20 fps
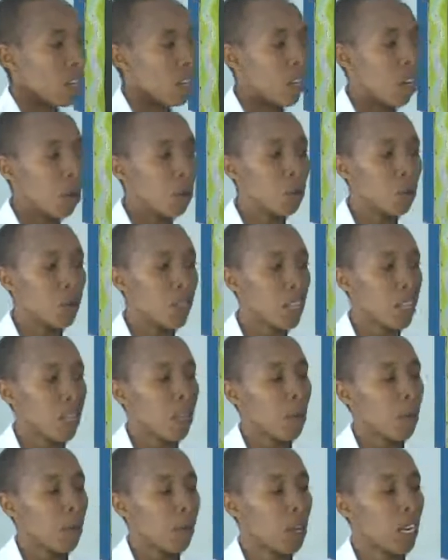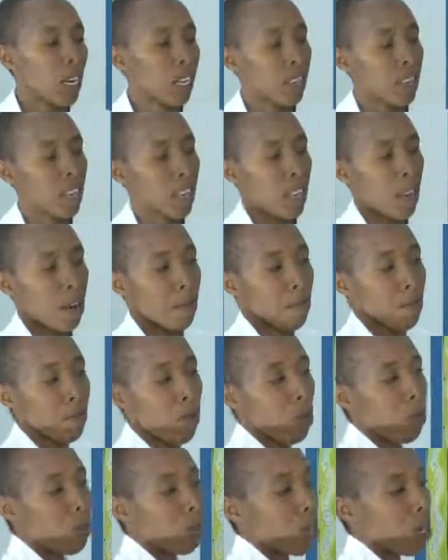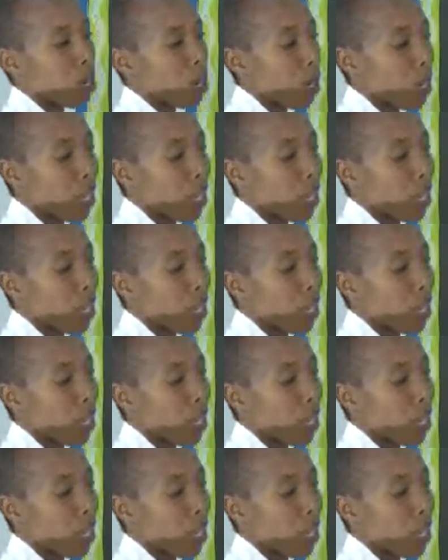Now, you see the products that are formed,